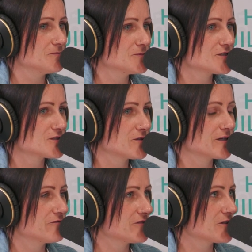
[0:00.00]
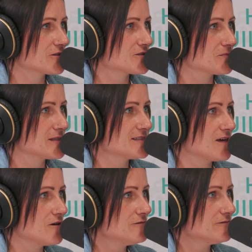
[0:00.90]
just so I could focus on
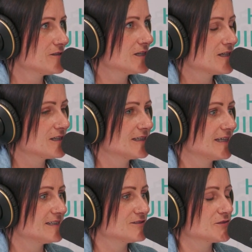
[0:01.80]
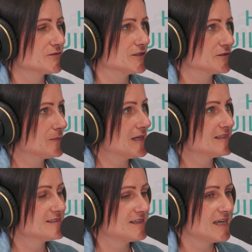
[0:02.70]
myself and get into a good
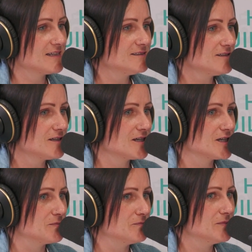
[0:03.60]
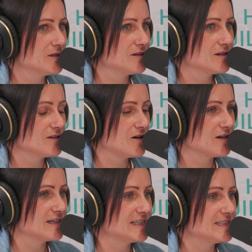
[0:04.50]
place again.
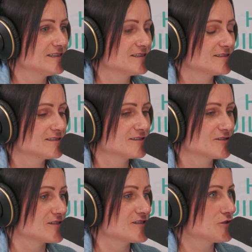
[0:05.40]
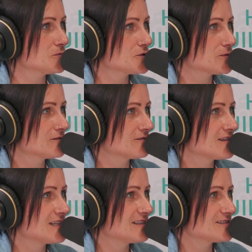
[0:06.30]
Because I stopped doing all the
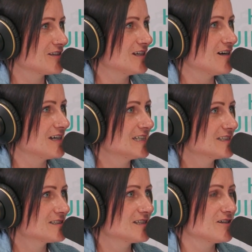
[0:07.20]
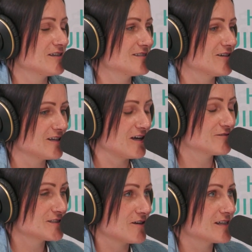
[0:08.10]
things I like, I've
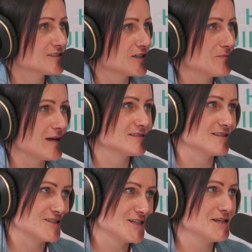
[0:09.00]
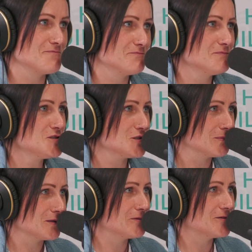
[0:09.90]
started to go back to the gym, do
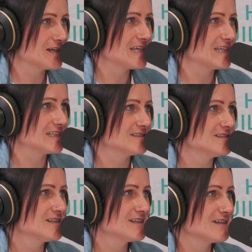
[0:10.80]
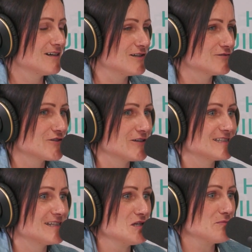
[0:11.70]
my walking. I've tried
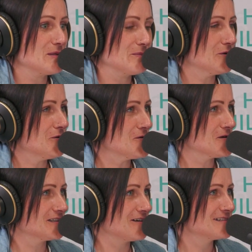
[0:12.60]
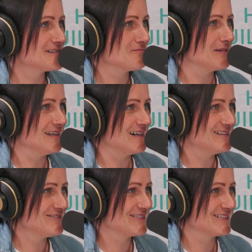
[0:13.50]
to get a bit more organised in my
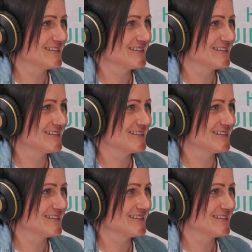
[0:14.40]
life,